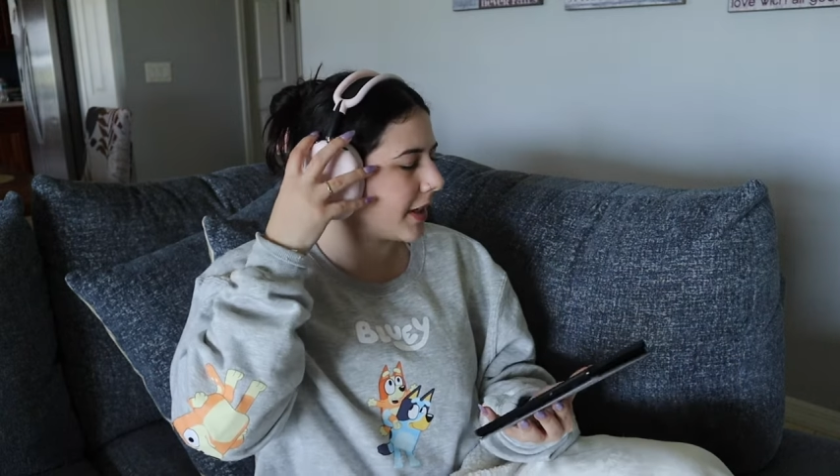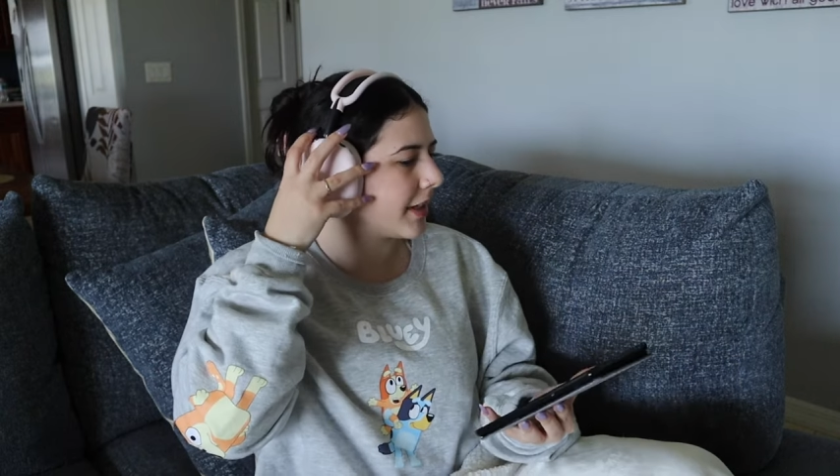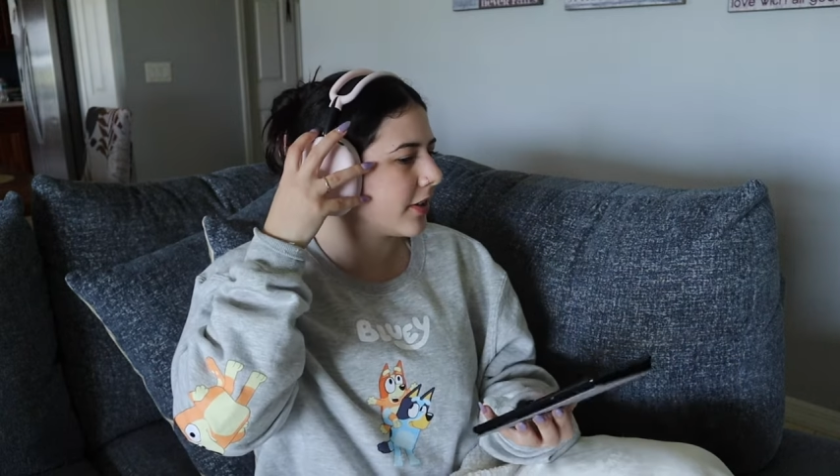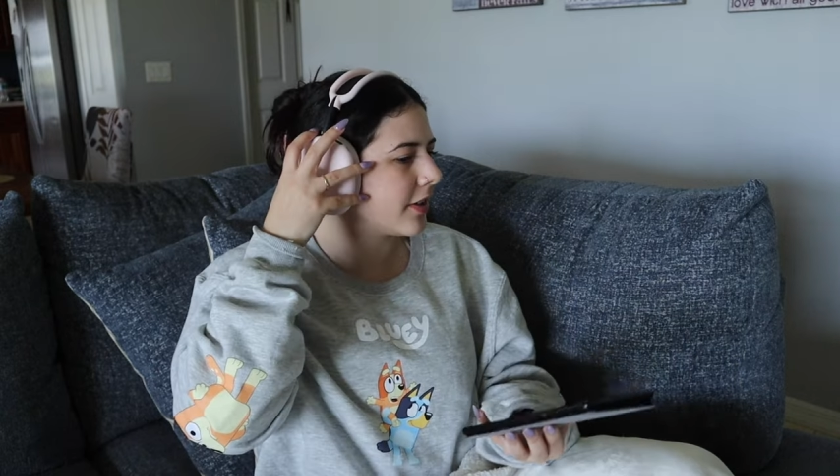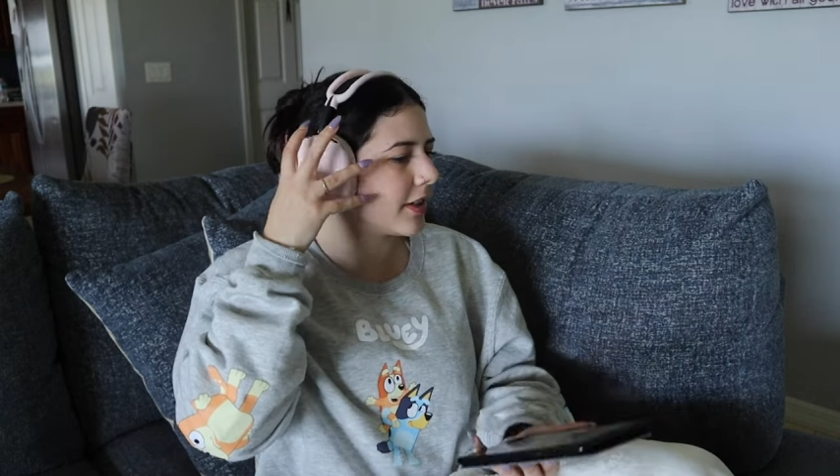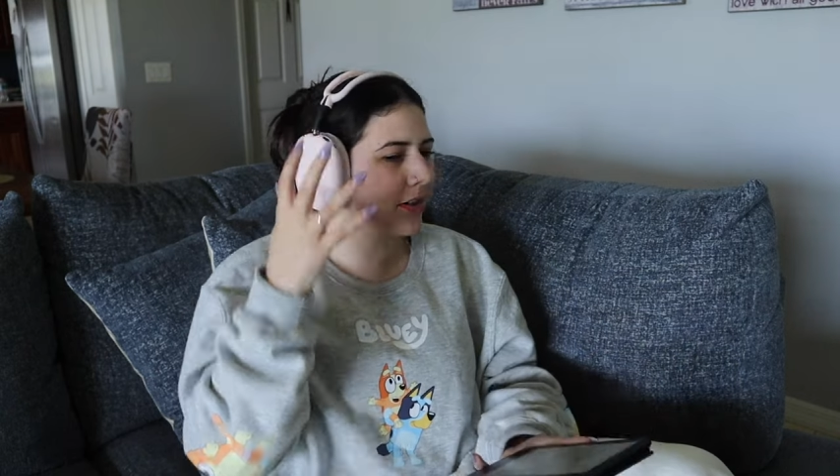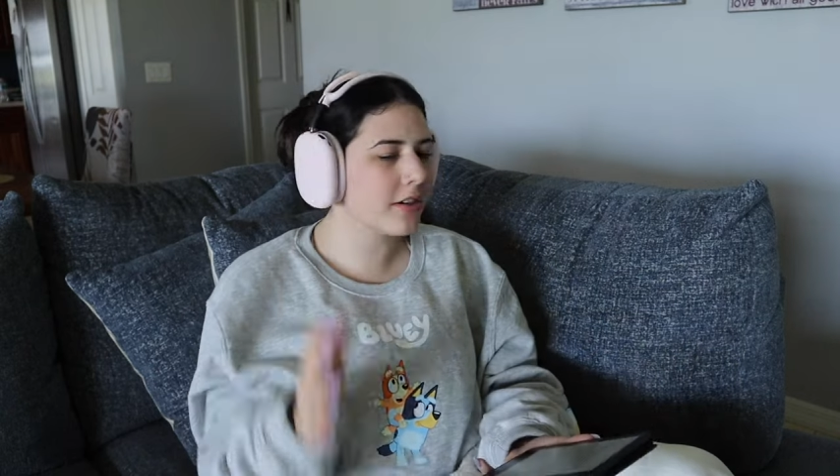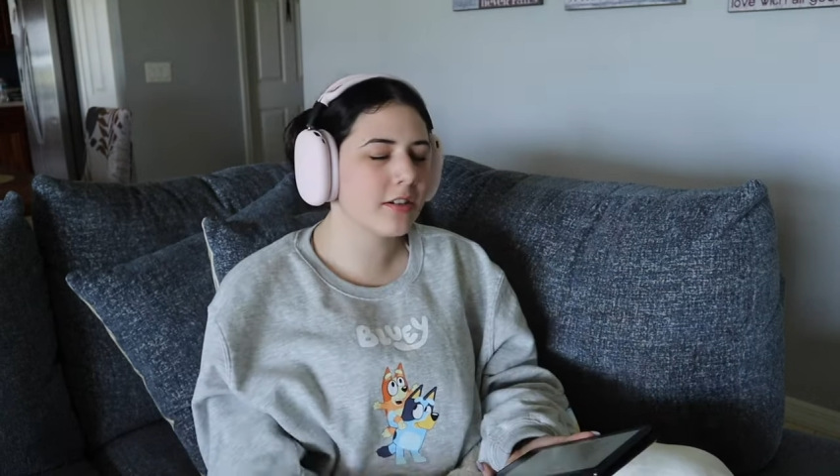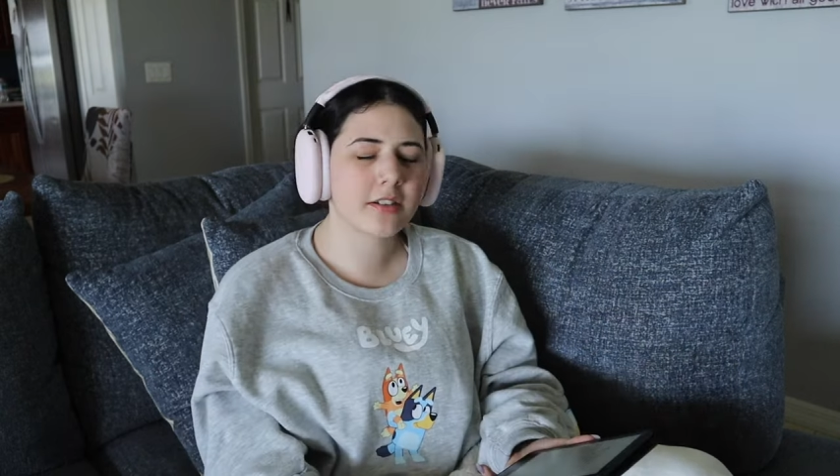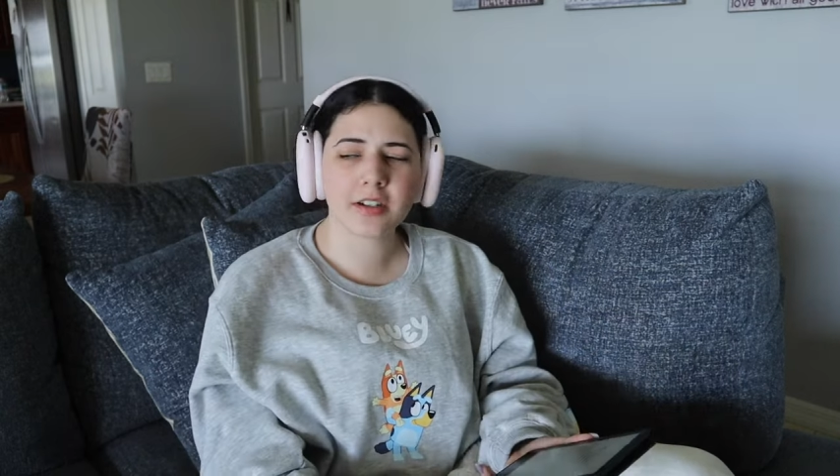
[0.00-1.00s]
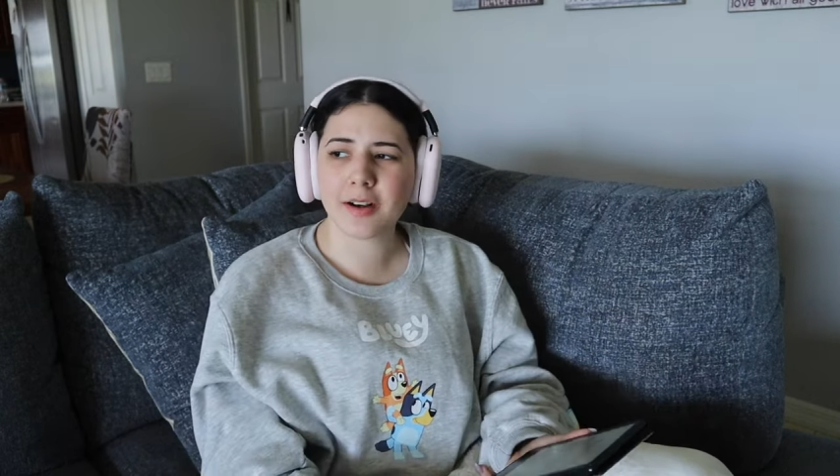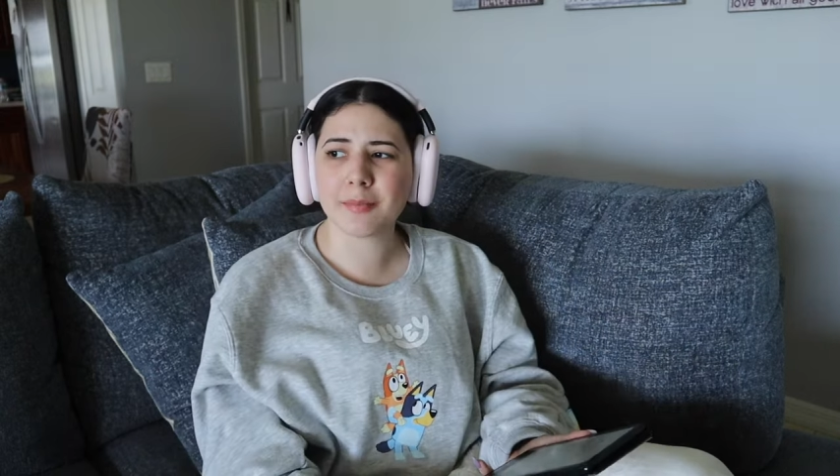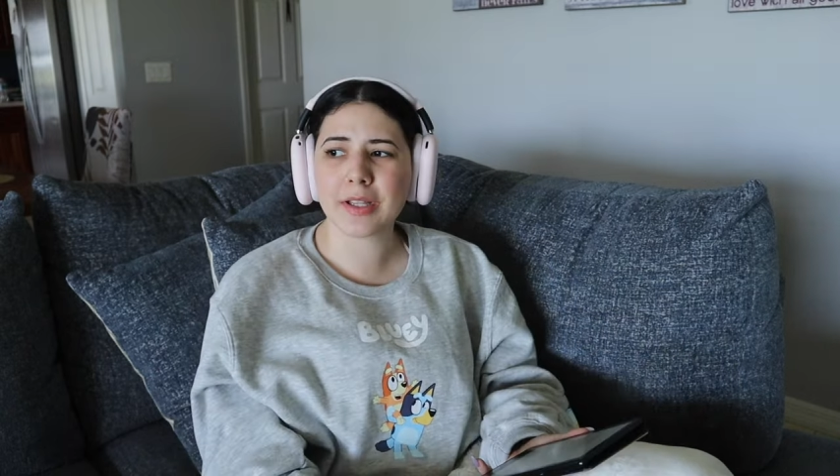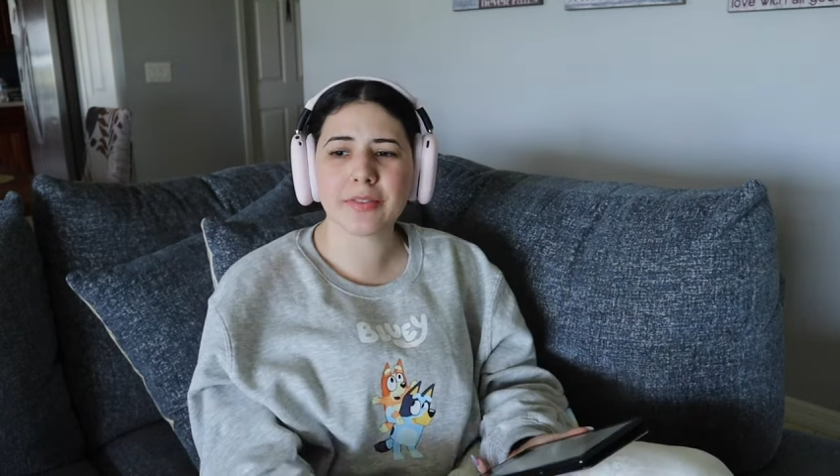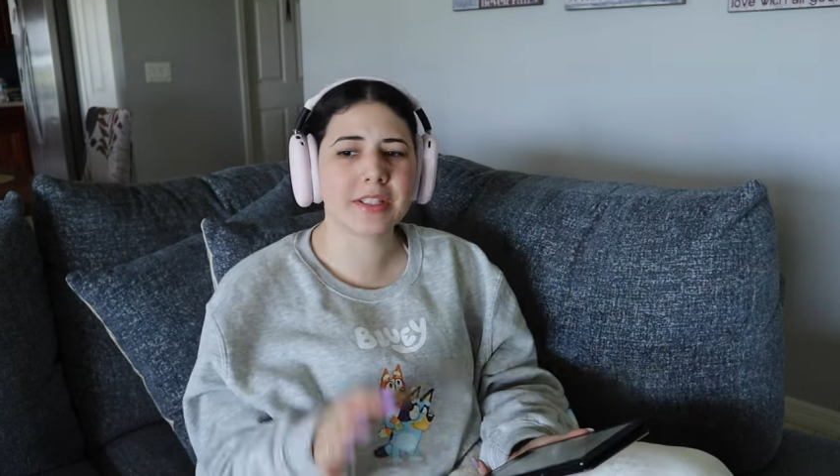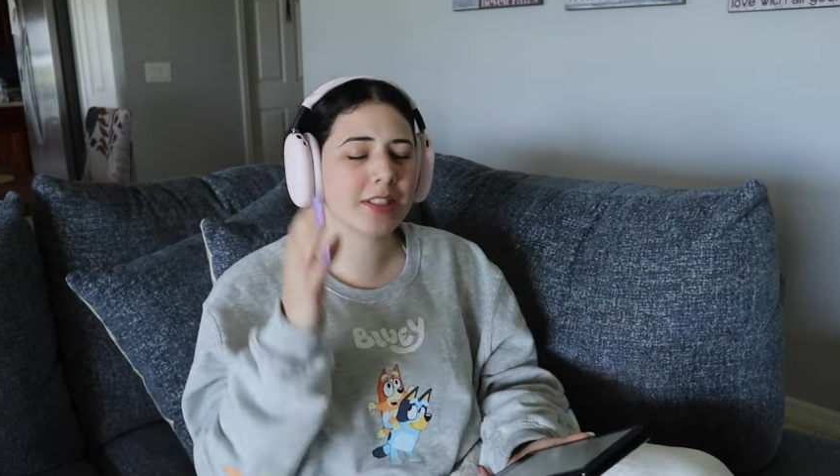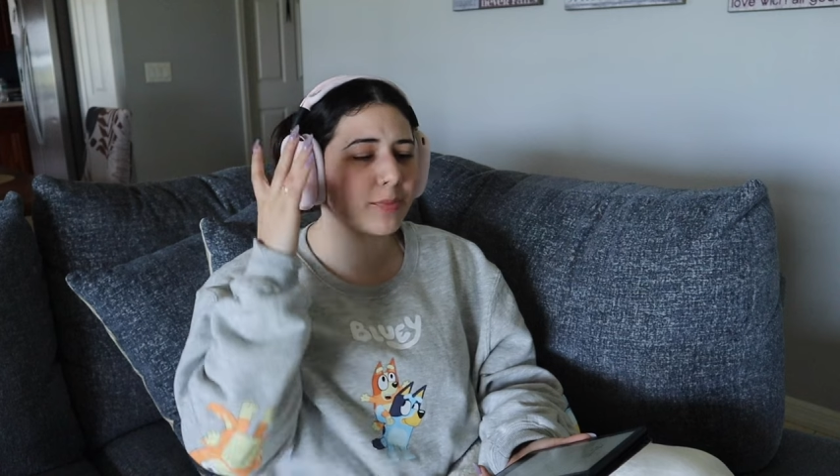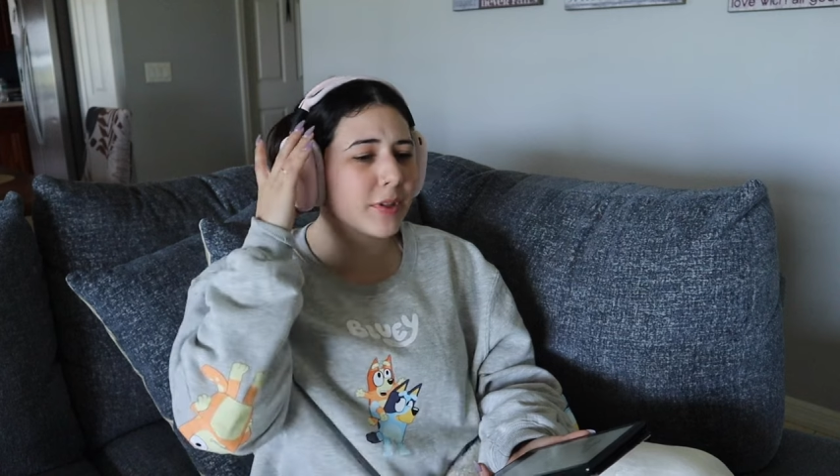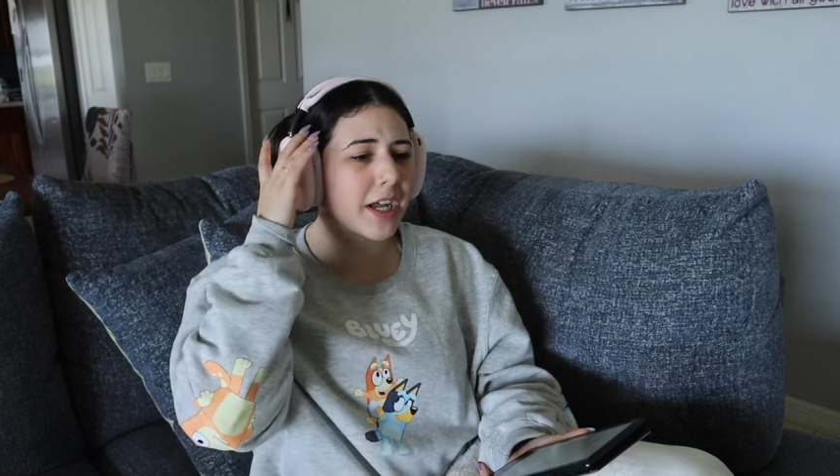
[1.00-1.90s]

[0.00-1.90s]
I literally, I'm loving this book.